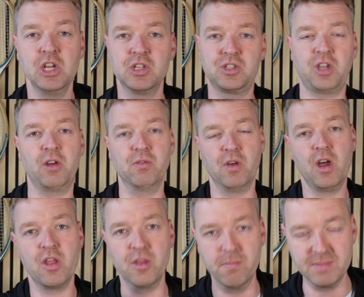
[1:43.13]
So
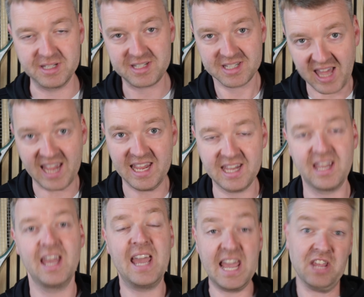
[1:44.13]
the
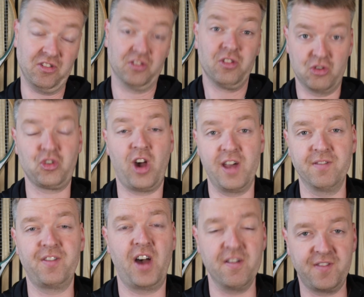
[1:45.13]
mistake is to try and
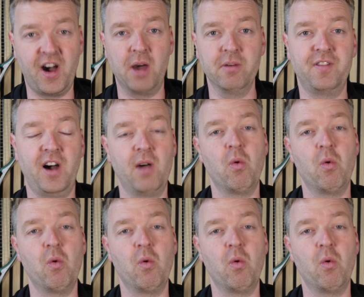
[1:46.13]
fight fire with fire.